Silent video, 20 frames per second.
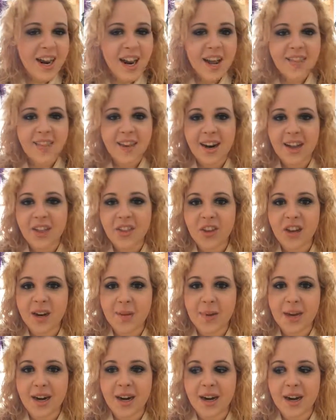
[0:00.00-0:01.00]
And then I thought
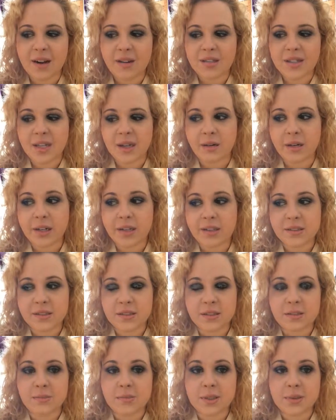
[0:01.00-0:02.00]
about it and I was like, well,
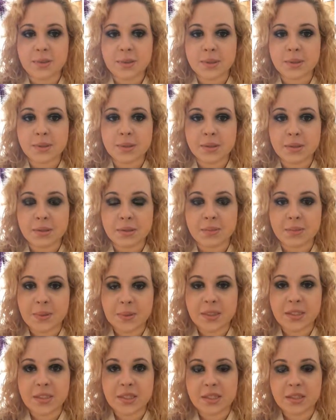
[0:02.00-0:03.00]
some people don't look in a
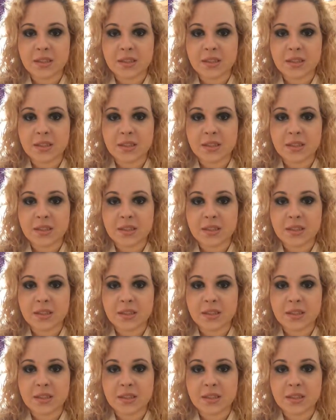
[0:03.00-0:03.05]
mirror